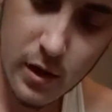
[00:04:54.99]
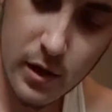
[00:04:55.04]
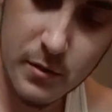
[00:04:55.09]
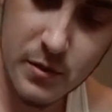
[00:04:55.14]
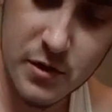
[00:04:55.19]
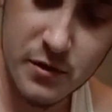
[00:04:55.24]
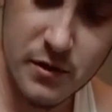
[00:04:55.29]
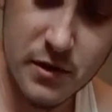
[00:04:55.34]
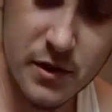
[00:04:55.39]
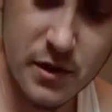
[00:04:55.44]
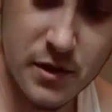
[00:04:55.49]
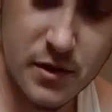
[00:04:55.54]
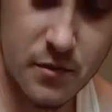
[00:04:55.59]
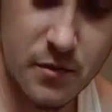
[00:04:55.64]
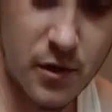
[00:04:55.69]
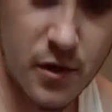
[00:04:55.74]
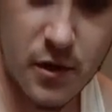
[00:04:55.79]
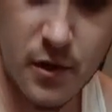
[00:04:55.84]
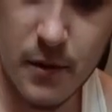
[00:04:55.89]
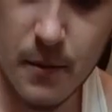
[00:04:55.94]
I'm doing this
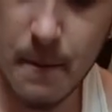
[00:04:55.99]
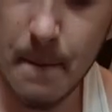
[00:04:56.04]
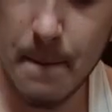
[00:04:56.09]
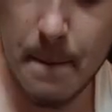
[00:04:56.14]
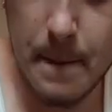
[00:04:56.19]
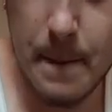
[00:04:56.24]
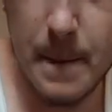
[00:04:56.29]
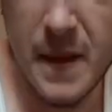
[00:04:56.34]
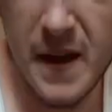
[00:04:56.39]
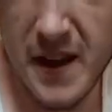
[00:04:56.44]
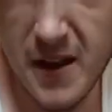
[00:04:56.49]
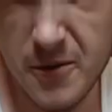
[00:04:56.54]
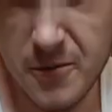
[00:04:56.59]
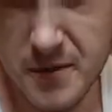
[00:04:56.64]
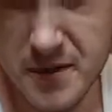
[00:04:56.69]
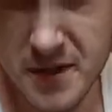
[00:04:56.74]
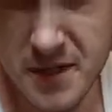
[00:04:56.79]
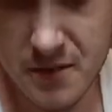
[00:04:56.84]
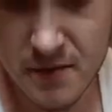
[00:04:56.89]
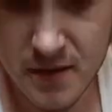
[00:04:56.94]
wrong. I
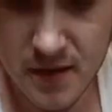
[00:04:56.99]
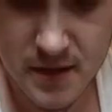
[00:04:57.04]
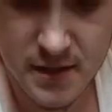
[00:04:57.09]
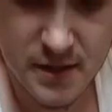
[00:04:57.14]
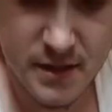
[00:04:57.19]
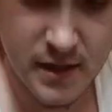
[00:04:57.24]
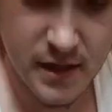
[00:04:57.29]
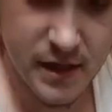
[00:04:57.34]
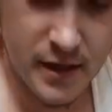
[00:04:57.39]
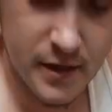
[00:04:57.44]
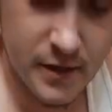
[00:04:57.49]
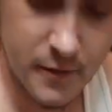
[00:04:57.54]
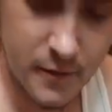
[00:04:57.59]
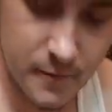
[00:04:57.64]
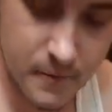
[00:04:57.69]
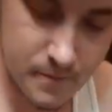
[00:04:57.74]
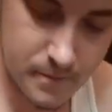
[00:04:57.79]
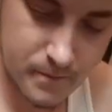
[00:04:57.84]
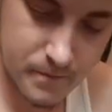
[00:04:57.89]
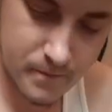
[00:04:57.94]
always do it inside out,
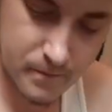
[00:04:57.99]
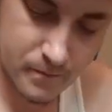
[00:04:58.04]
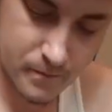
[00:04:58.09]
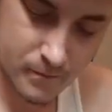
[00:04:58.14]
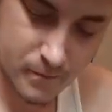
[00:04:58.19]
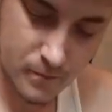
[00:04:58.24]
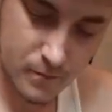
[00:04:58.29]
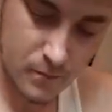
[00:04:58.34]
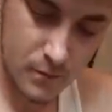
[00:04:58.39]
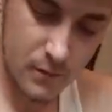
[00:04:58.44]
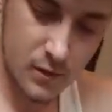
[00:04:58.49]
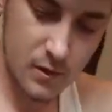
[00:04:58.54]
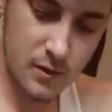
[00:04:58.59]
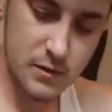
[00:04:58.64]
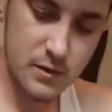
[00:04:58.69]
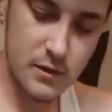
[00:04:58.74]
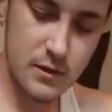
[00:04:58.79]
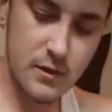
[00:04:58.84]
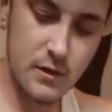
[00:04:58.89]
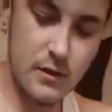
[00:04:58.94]

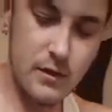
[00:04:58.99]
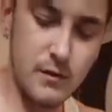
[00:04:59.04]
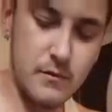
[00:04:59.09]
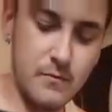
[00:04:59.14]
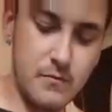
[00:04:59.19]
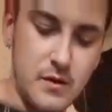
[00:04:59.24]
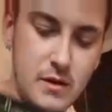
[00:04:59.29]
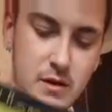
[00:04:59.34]
so then the